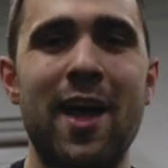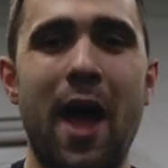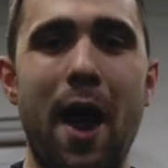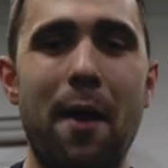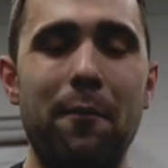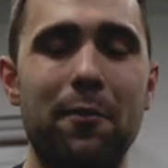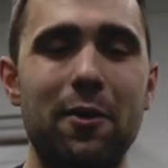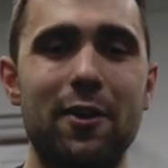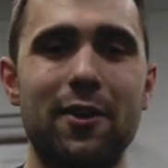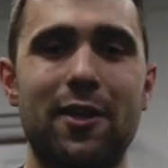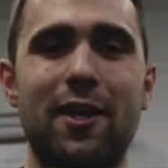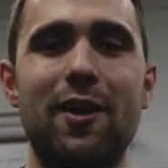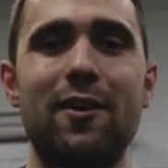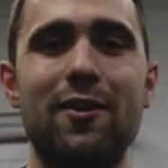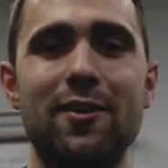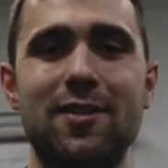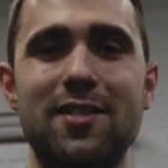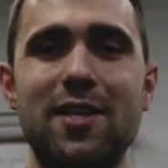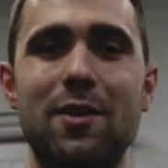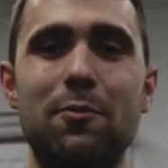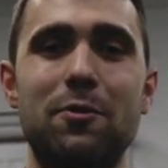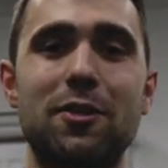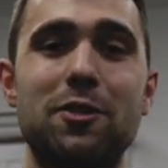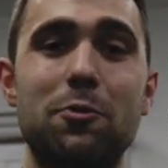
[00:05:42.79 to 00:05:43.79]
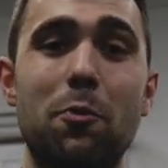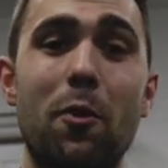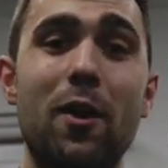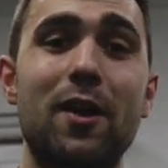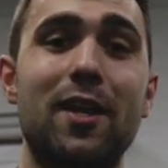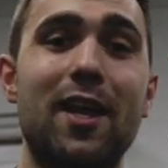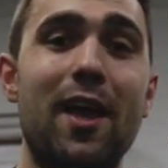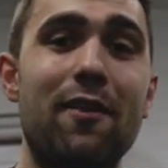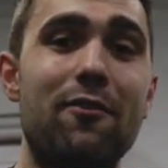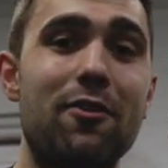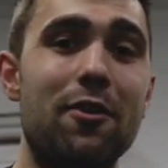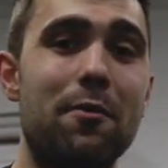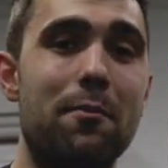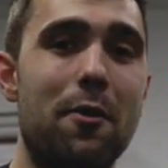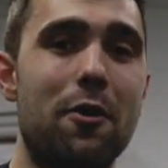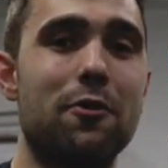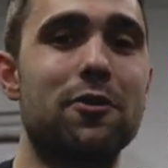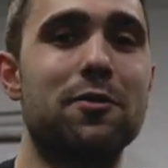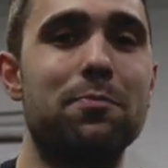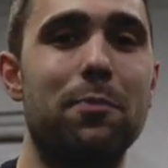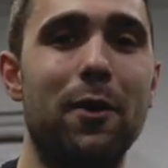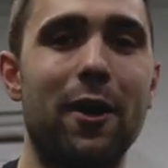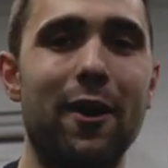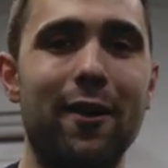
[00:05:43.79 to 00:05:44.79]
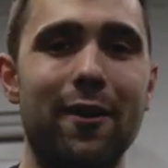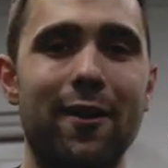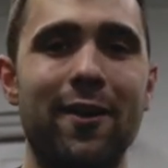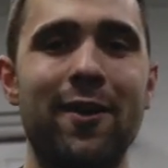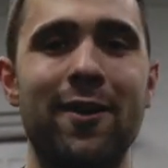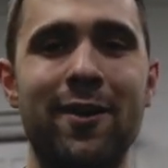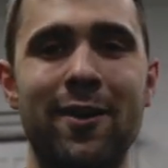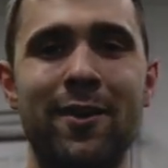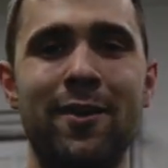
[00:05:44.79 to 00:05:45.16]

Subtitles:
I'm really curious to see which one gave you the most burn.